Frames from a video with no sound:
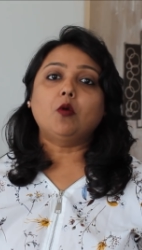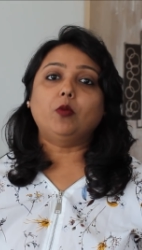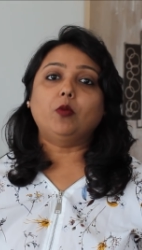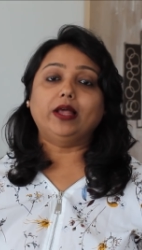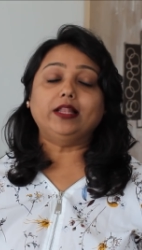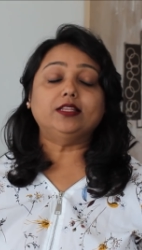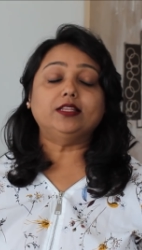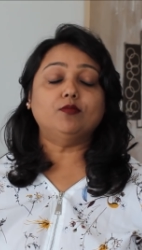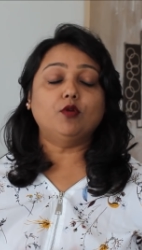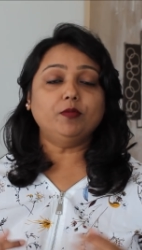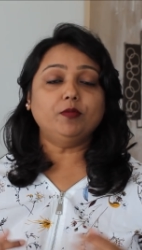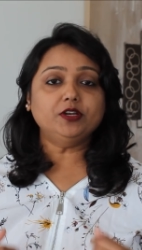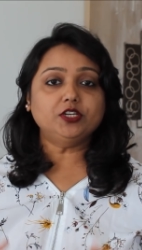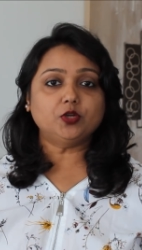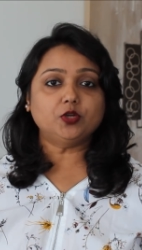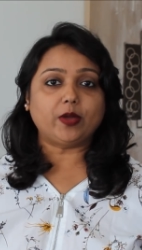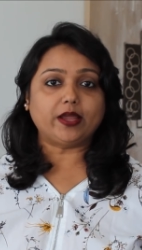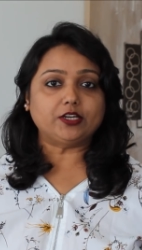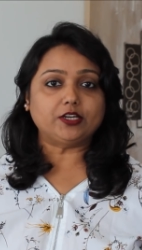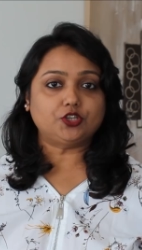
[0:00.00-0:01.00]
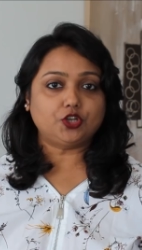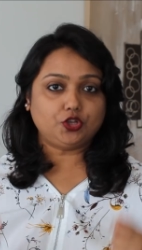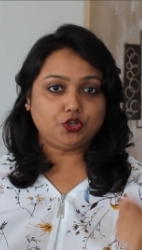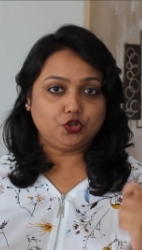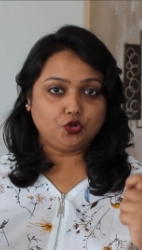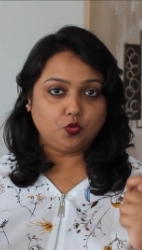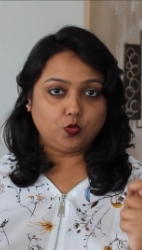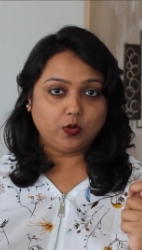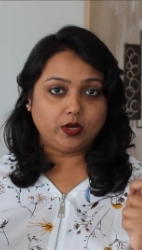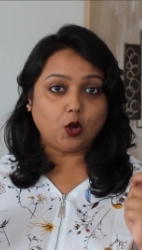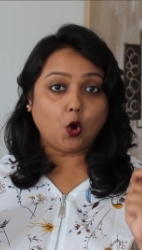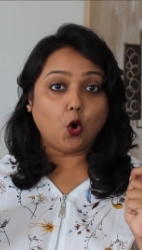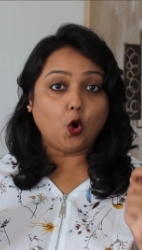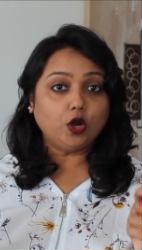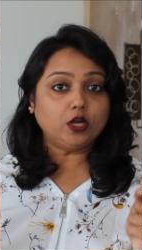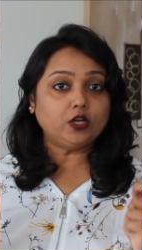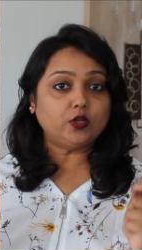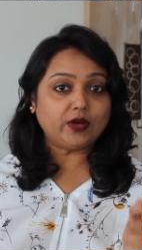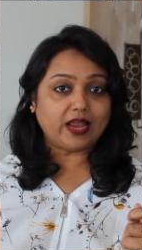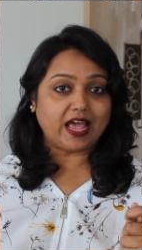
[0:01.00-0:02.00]
Well, the moment you enter,
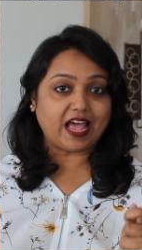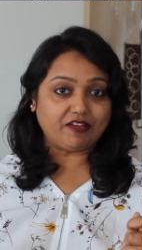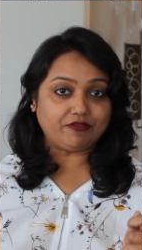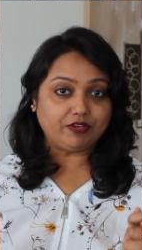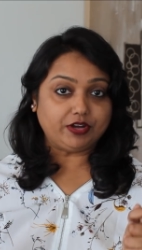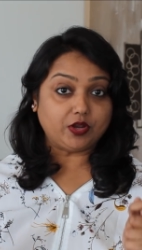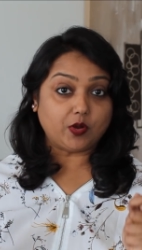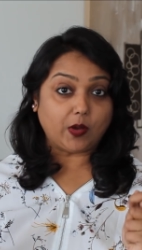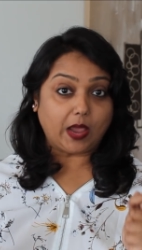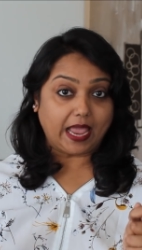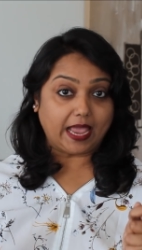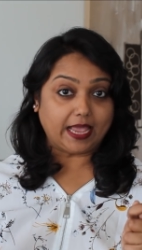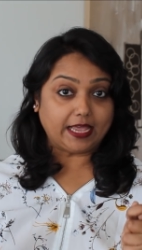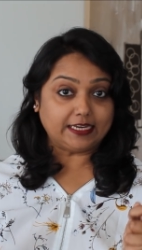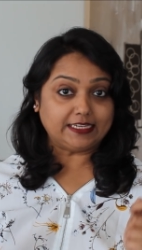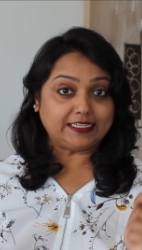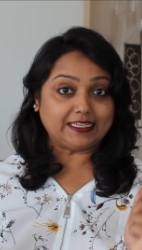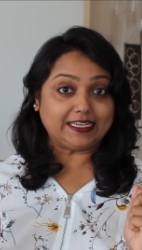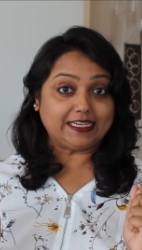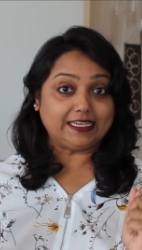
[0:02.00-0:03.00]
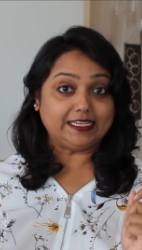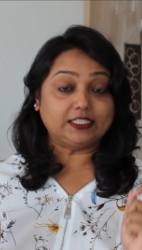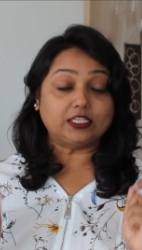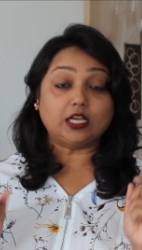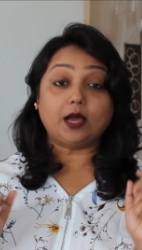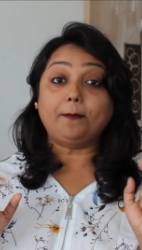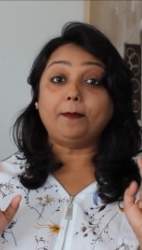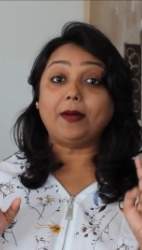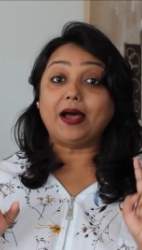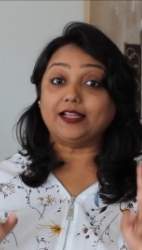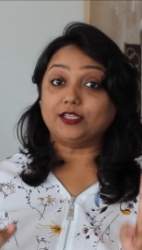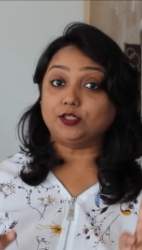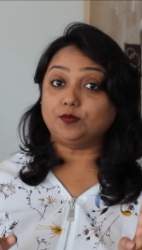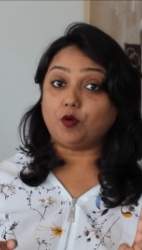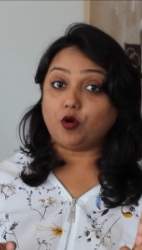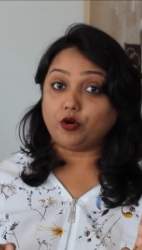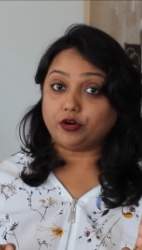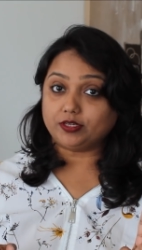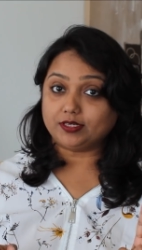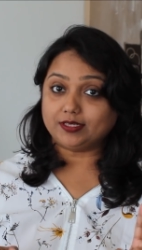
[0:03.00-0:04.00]
all you'll have in your hand is a
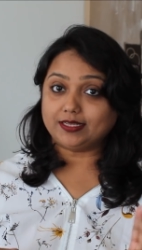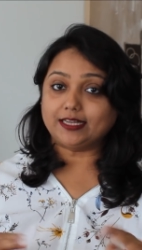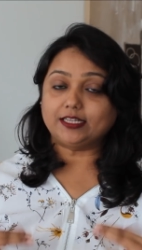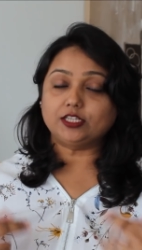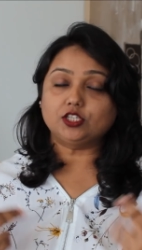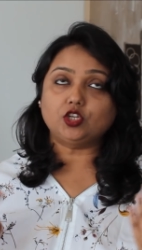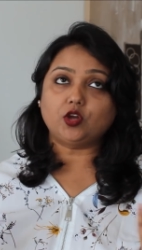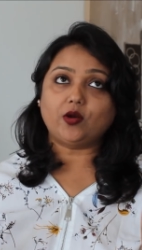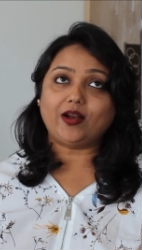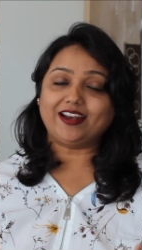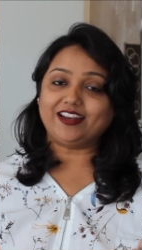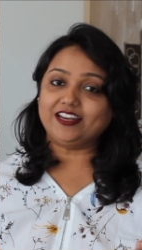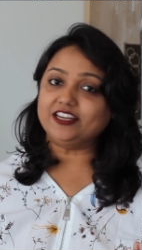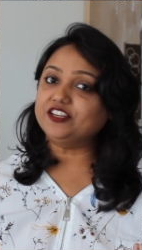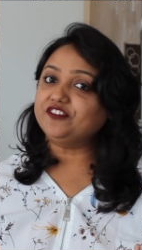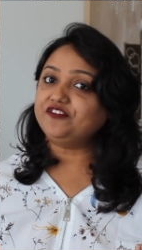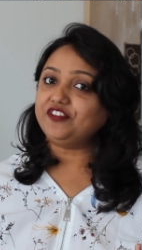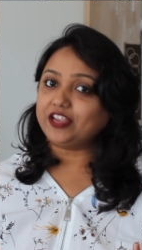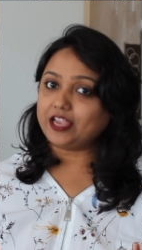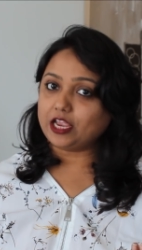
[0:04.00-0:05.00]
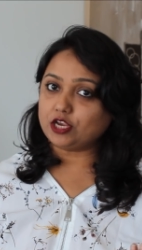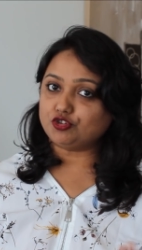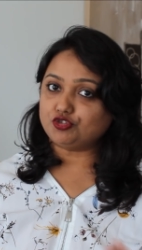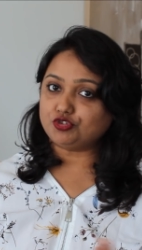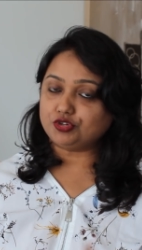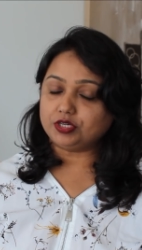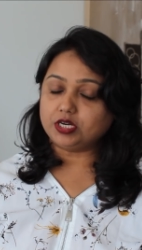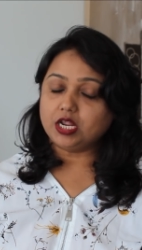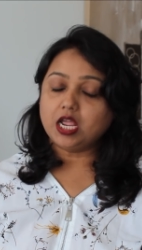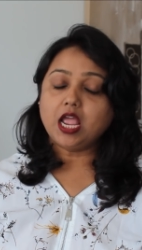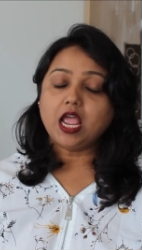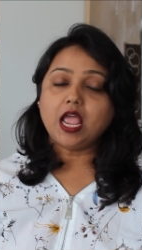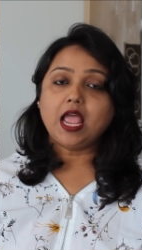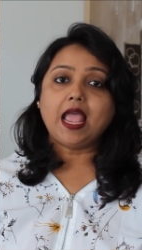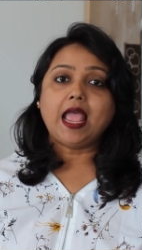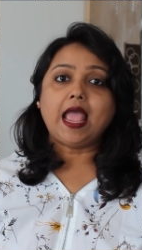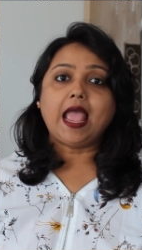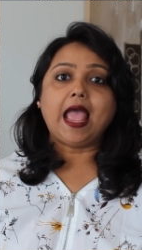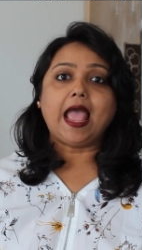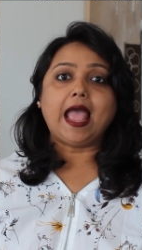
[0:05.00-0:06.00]
passport. That is your identification.
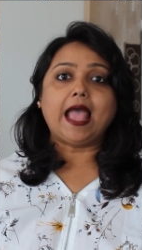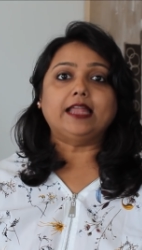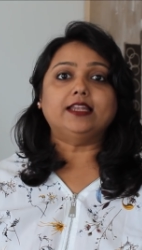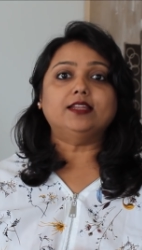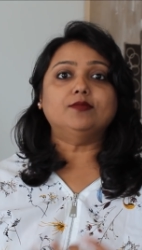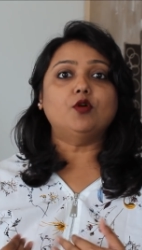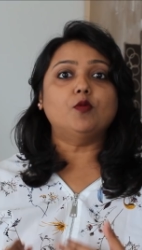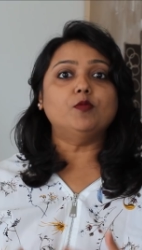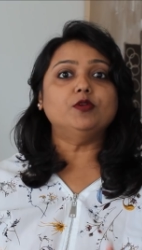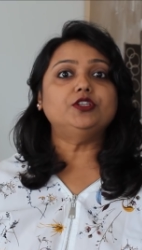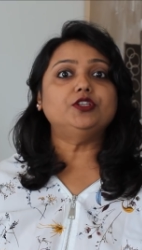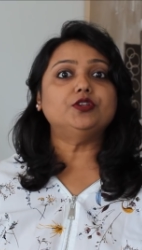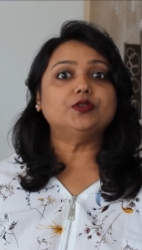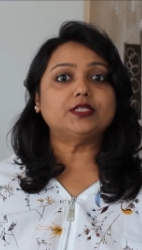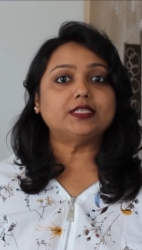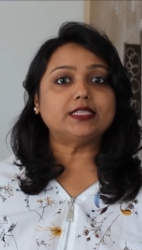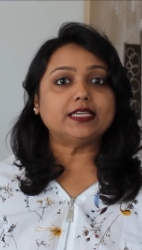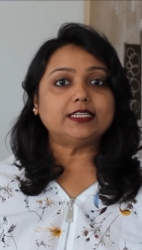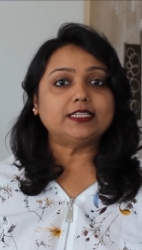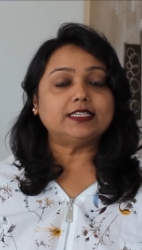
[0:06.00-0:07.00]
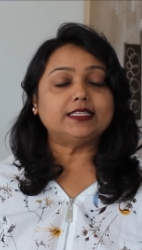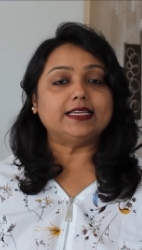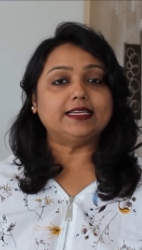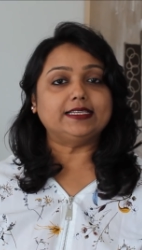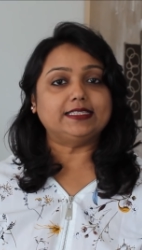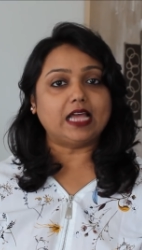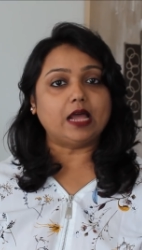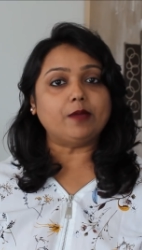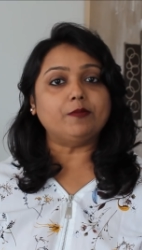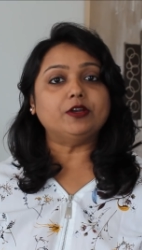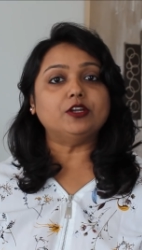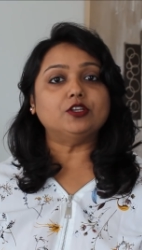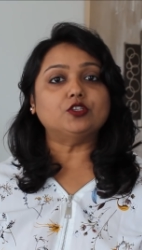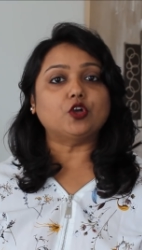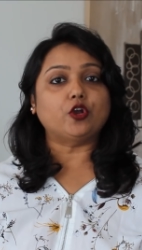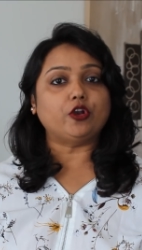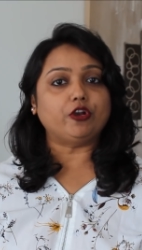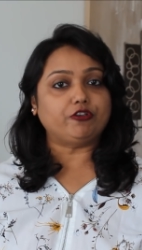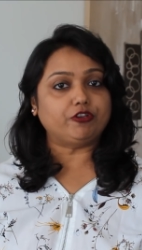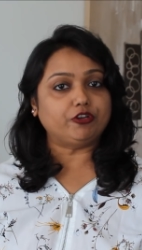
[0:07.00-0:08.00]
And the moment you sit, the examiner
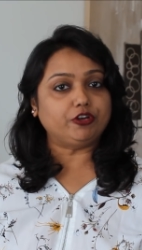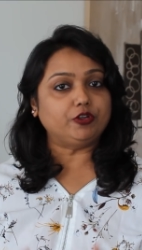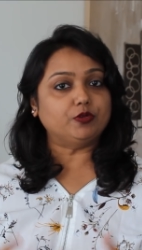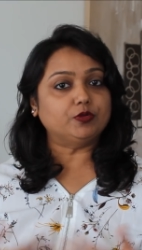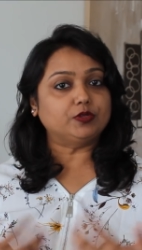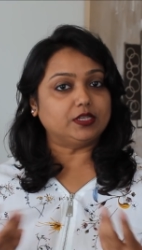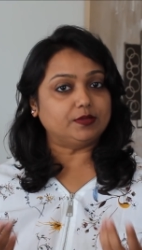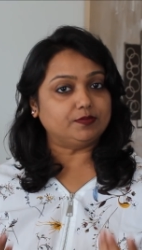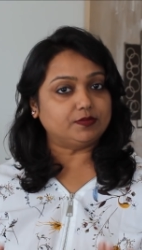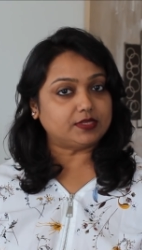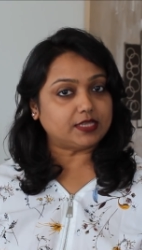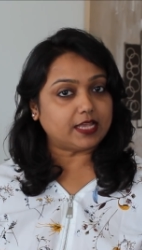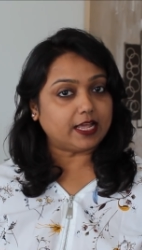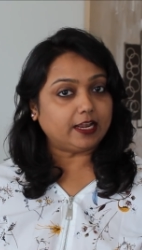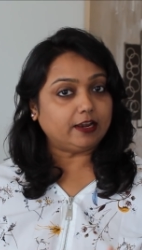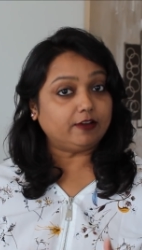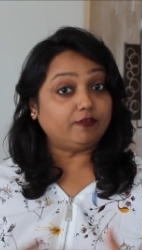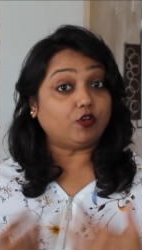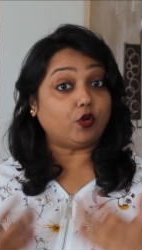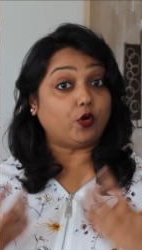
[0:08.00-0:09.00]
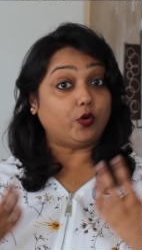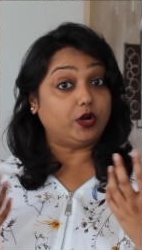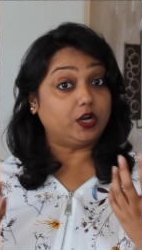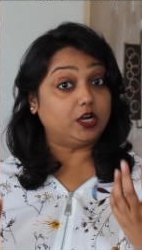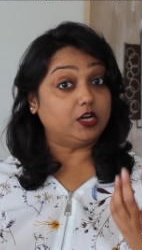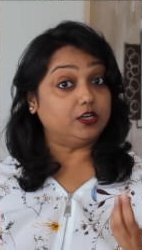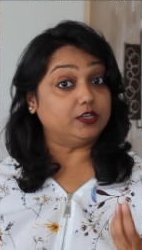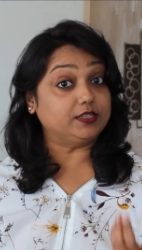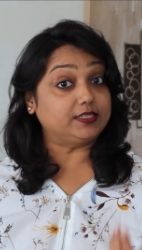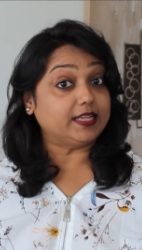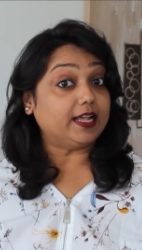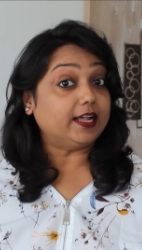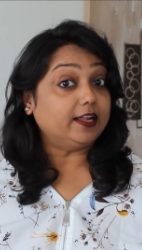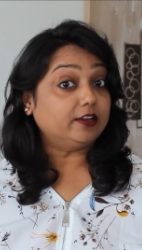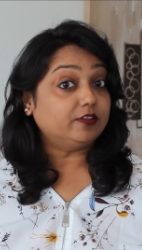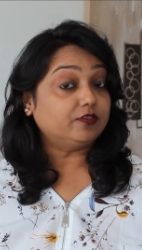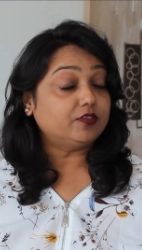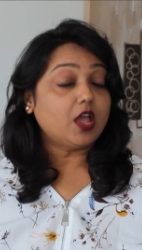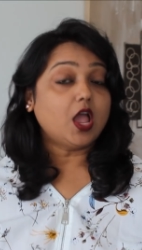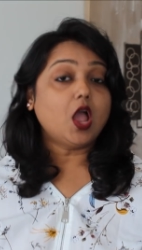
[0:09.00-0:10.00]
is going to introduce himself or
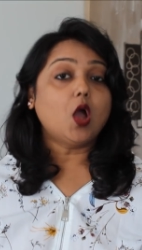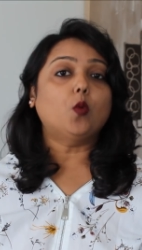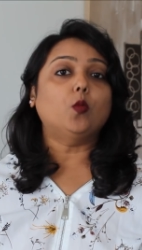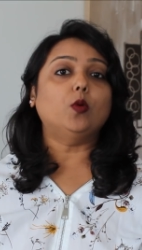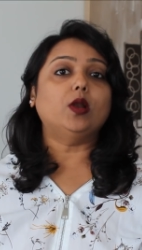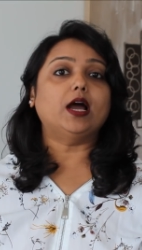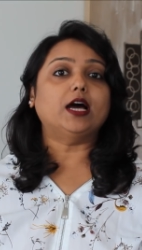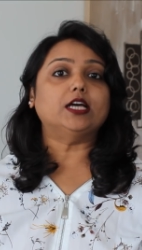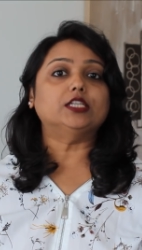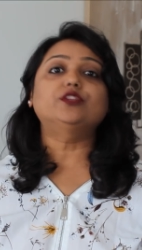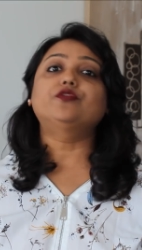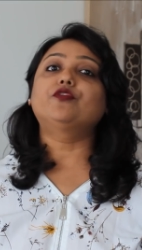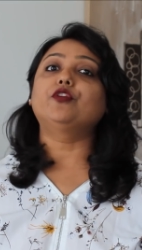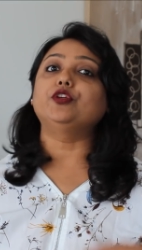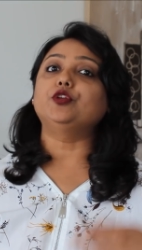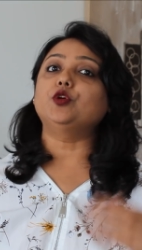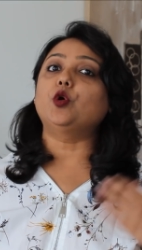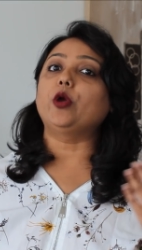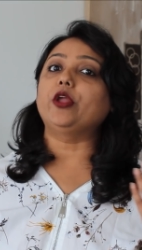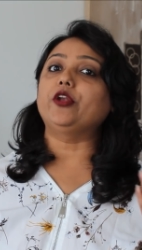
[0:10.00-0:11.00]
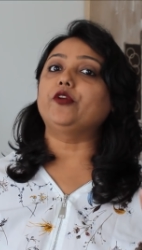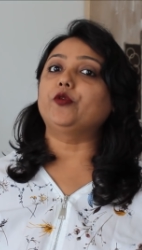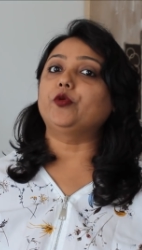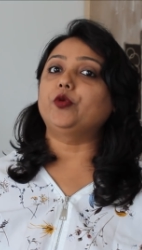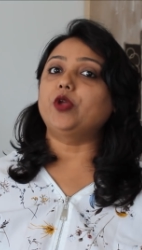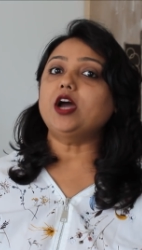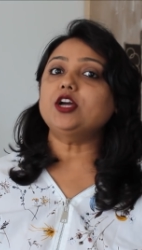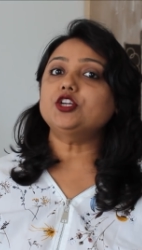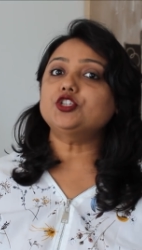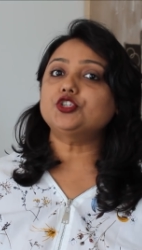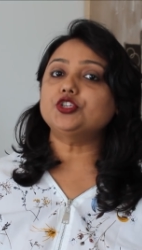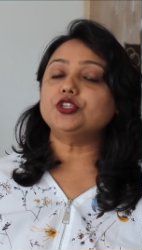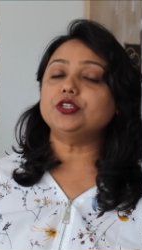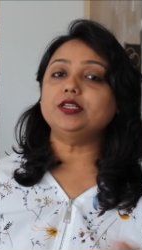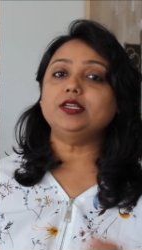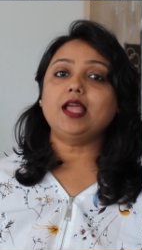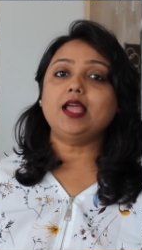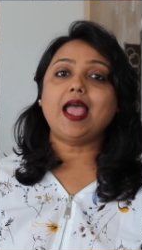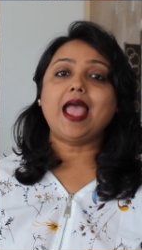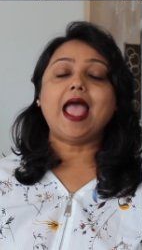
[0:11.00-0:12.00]
herself, will ask for your
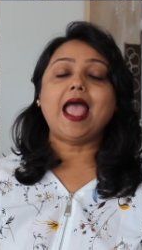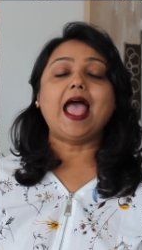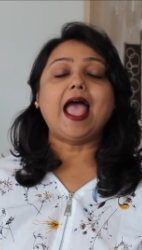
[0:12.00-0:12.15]
introduction,